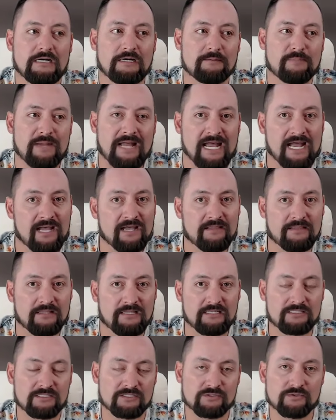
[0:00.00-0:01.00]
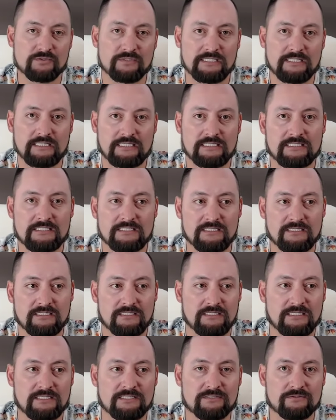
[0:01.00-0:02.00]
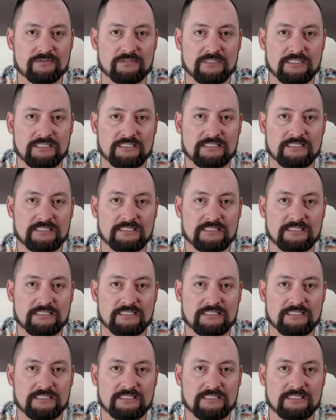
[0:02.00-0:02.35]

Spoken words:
path into the